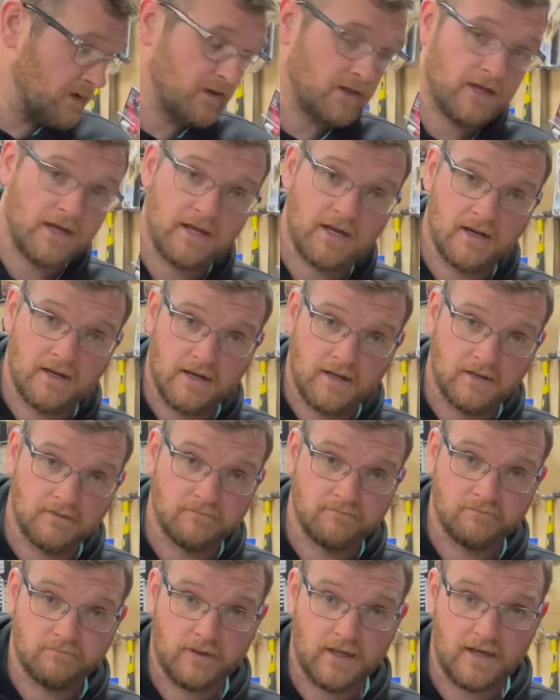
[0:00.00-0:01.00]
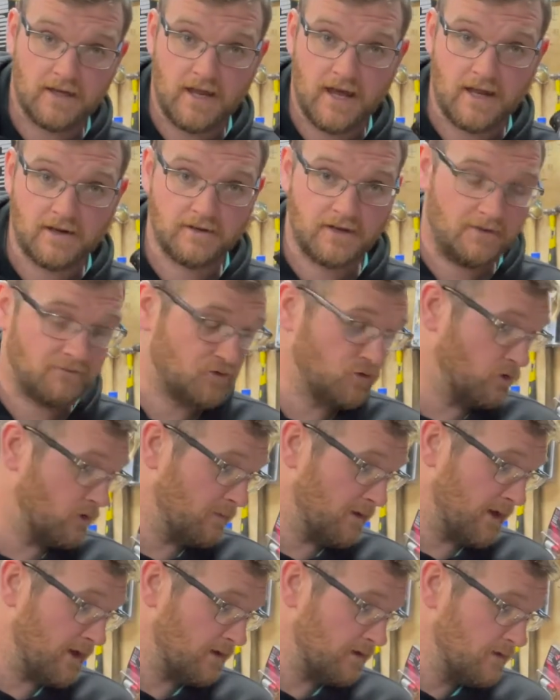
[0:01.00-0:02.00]
get it in, get it out, have a talk
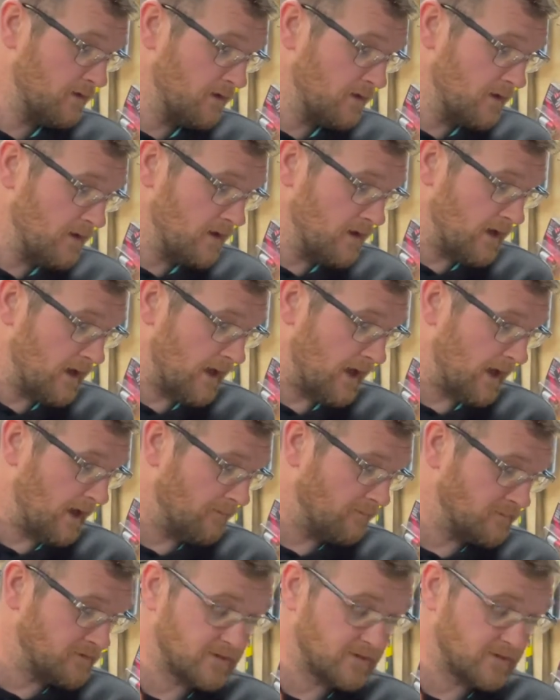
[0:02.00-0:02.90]
about it.